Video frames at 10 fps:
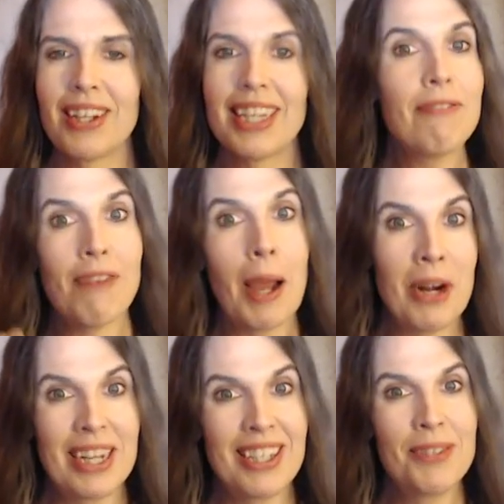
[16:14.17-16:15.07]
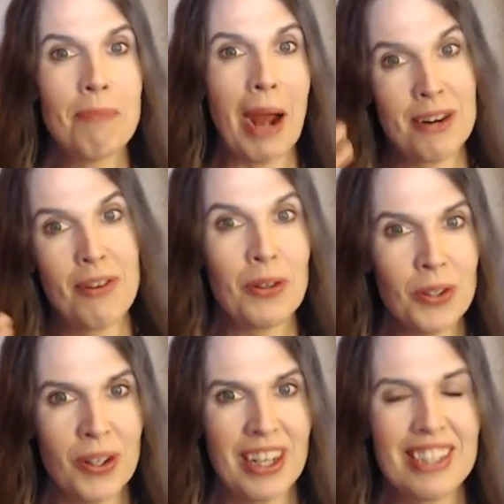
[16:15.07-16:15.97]
get vibrated by your vocal
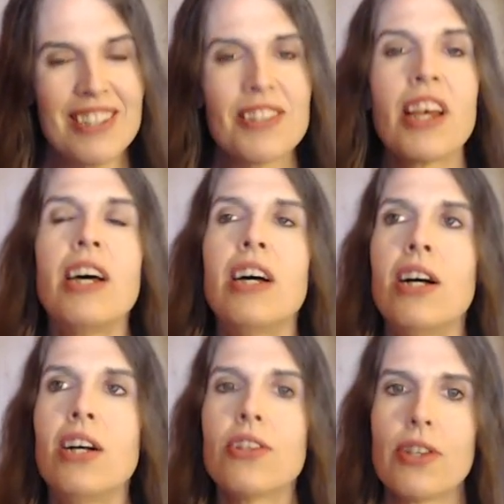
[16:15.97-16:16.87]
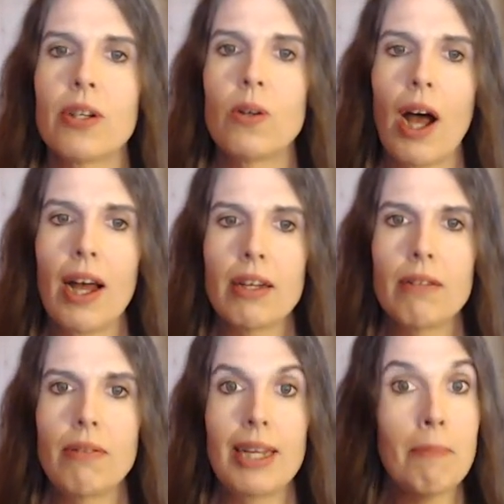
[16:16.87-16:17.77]
cords. So
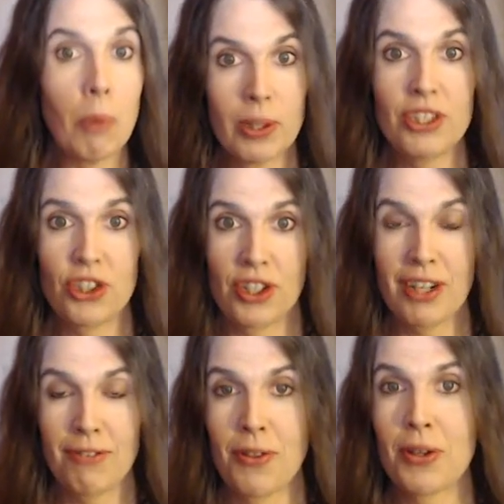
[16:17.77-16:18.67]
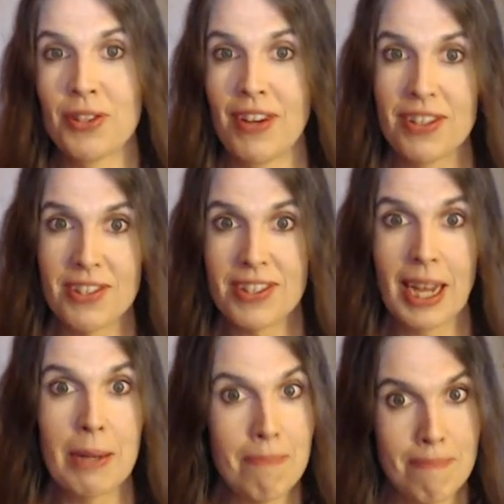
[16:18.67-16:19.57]
an important trick for those of us
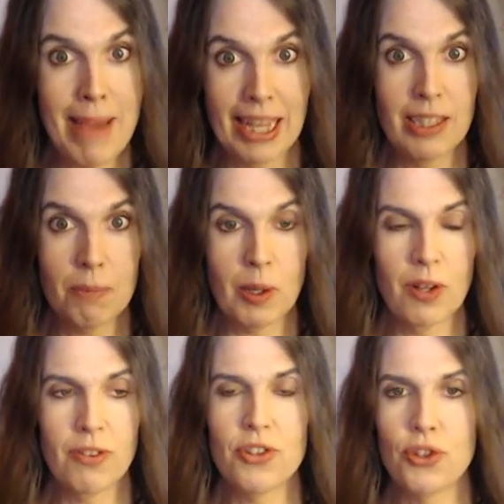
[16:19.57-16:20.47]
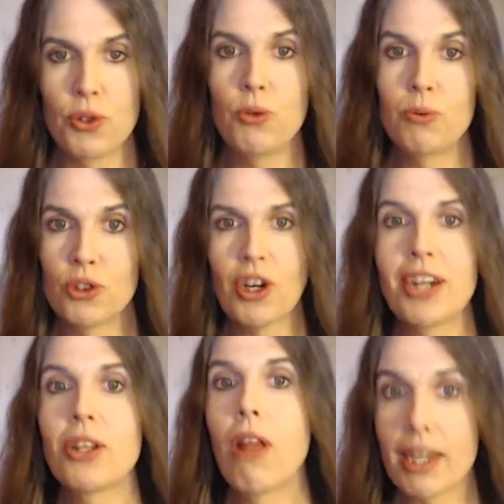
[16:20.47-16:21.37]
assigned male at birth is to try
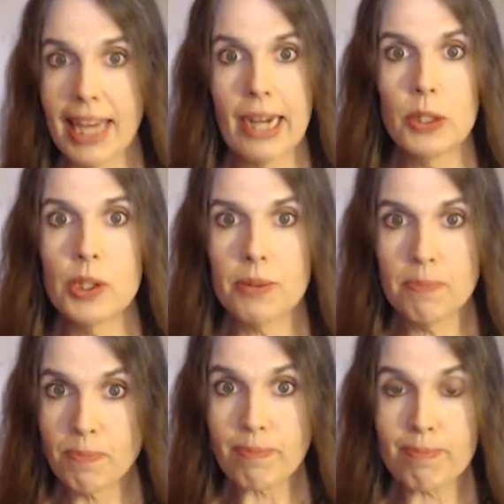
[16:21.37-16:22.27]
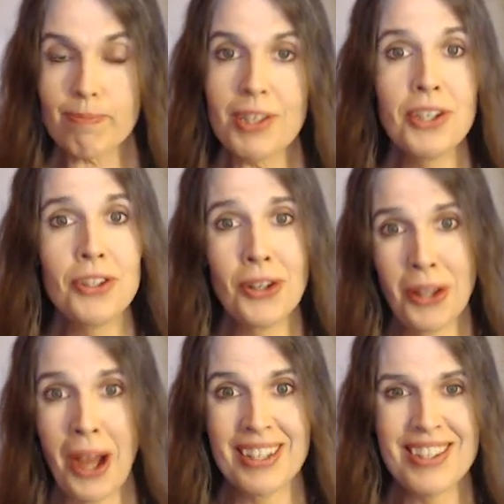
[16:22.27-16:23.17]
to lock out your
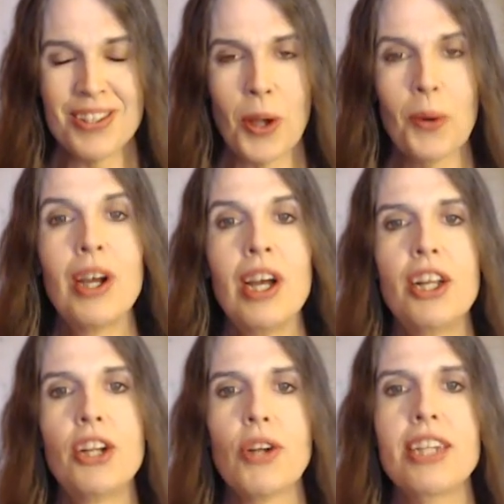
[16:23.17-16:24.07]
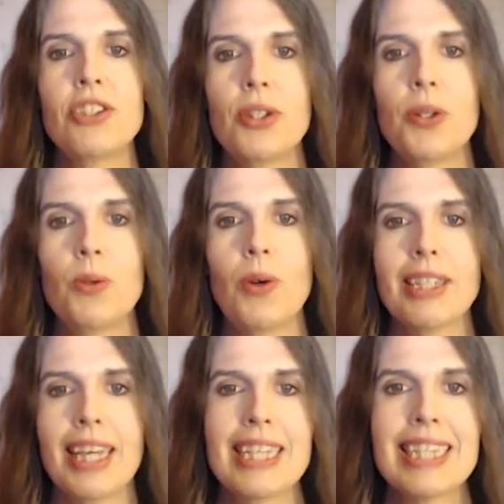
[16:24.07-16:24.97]
lungs. So you're trying to
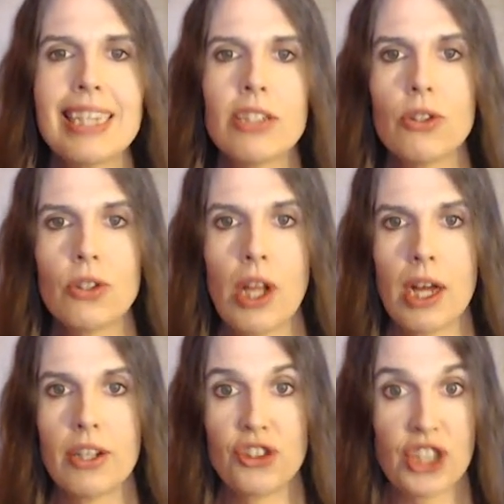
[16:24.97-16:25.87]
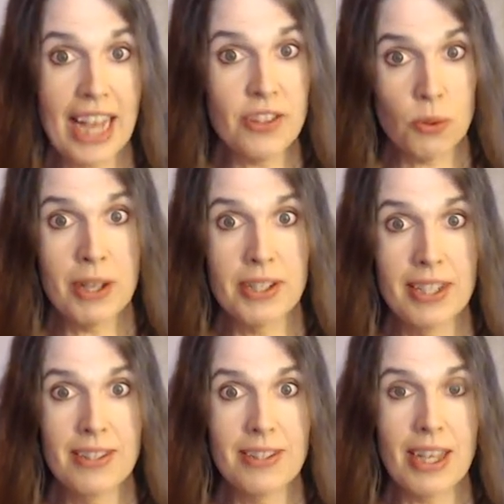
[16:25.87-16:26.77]
get as little chest
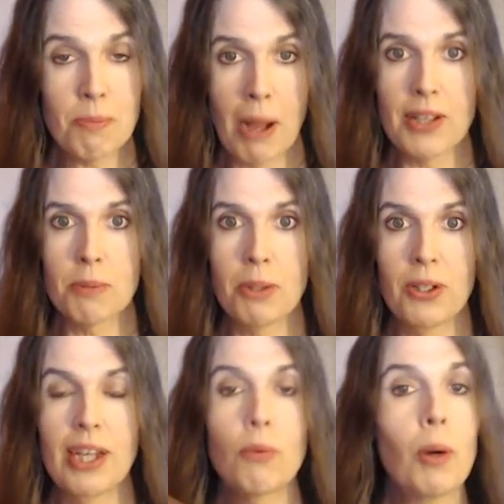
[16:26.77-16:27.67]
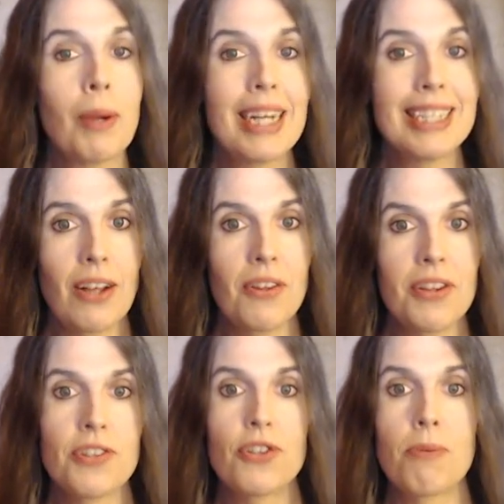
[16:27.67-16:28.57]
resonance as possible. And one way to tell
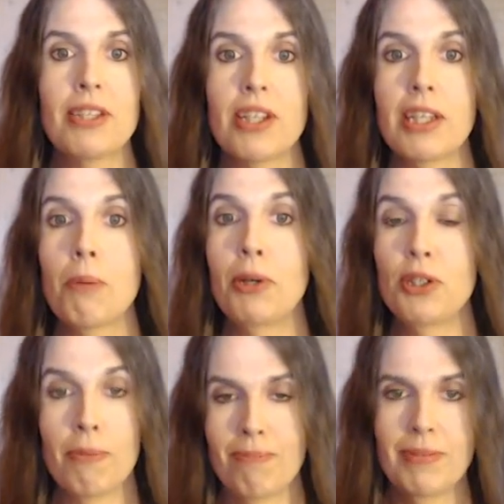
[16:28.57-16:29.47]
this is to basically put your